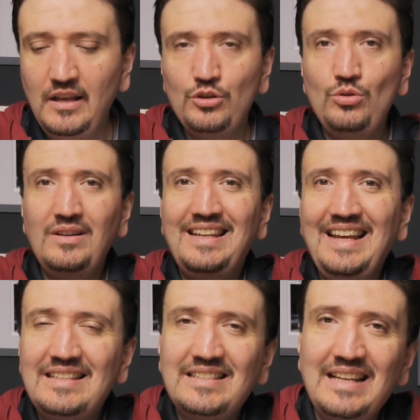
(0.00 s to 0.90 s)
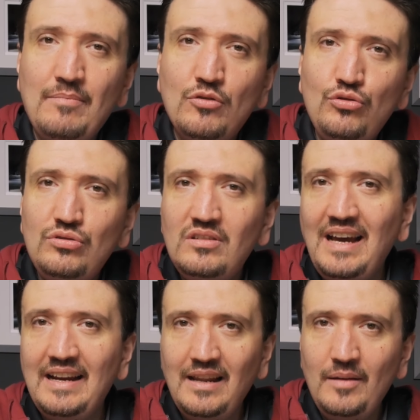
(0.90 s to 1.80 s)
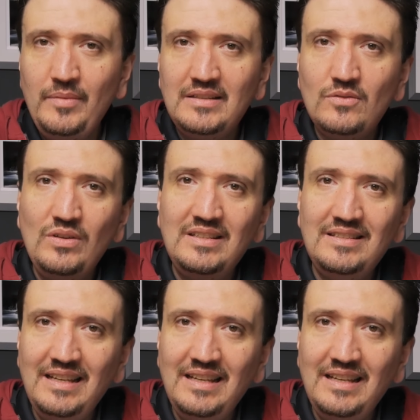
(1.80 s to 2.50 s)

you'll get some good dynamics with